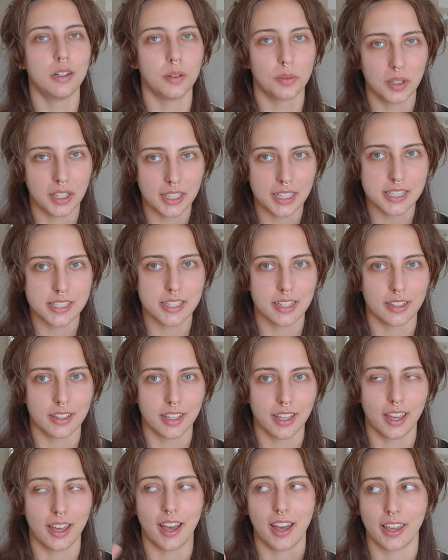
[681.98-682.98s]

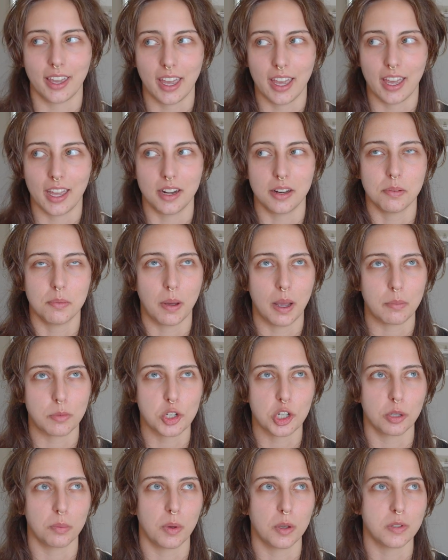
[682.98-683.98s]
realistically, again, I'm
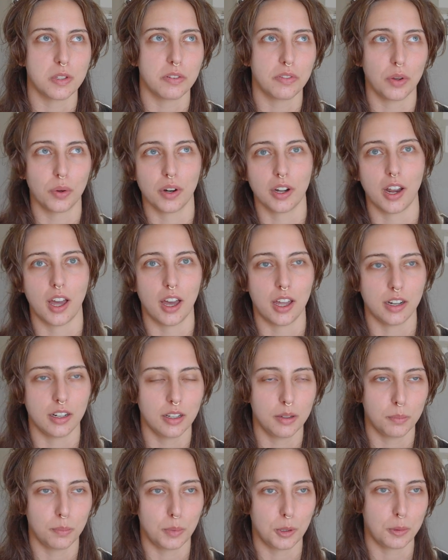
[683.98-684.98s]
sure most of you are
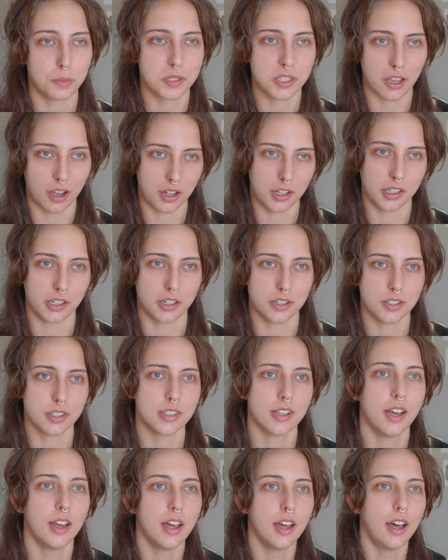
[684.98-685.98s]
not boob
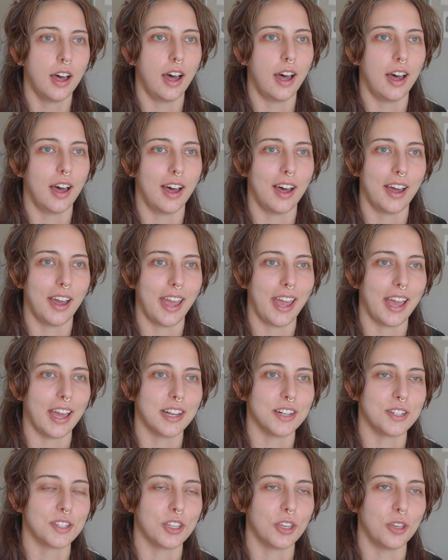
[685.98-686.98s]
scholars uh,
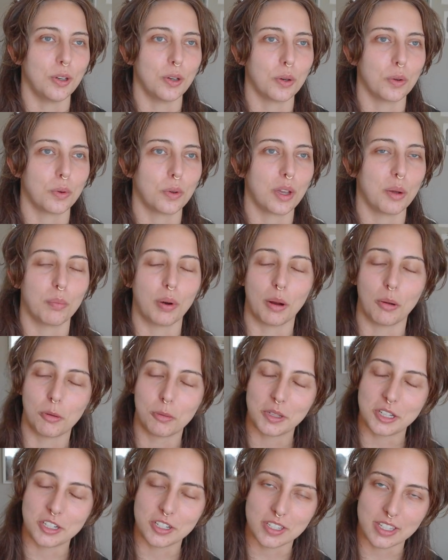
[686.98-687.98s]
and you can
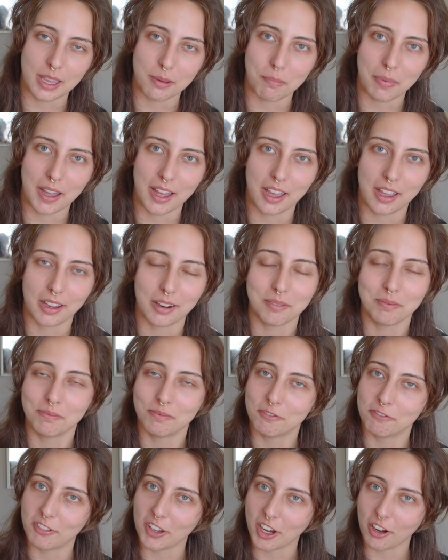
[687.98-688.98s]
probably just get by
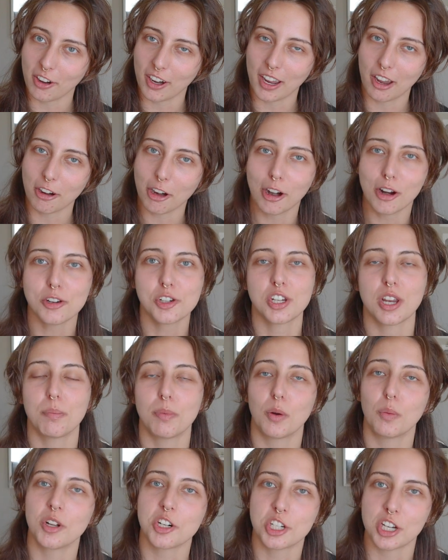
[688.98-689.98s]
figuring out your own shape
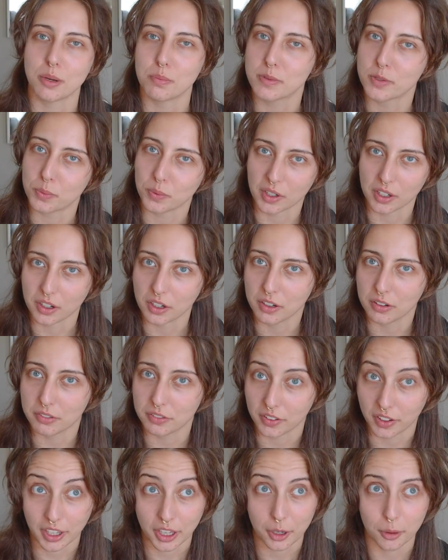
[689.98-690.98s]
and what shapes work
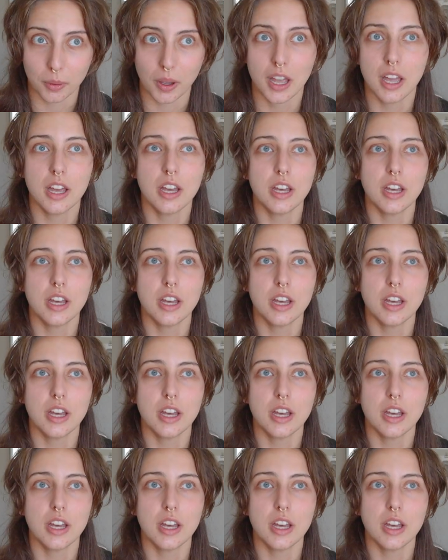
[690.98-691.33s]
for you.